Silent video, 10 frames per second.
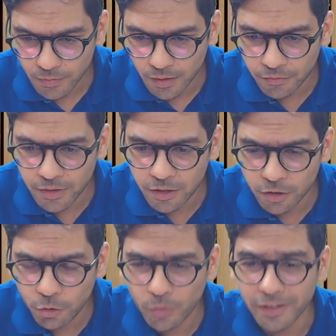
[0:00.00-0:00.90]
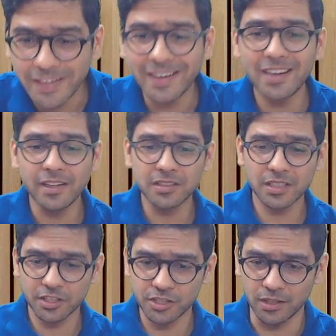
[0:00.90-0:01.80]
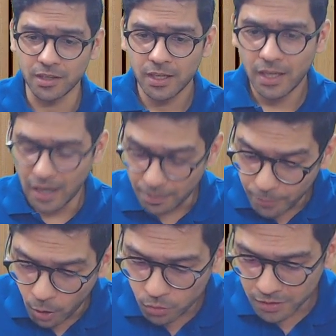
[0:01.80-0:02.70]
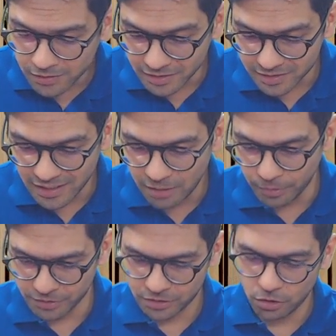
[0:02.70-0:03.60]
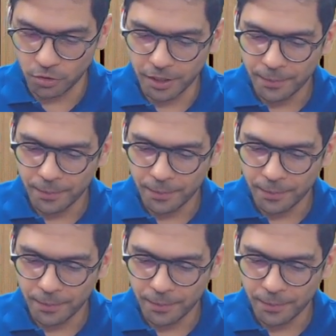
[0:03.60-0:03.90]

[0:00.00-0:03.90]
will do a detailed discussion about the syllabus. Okay,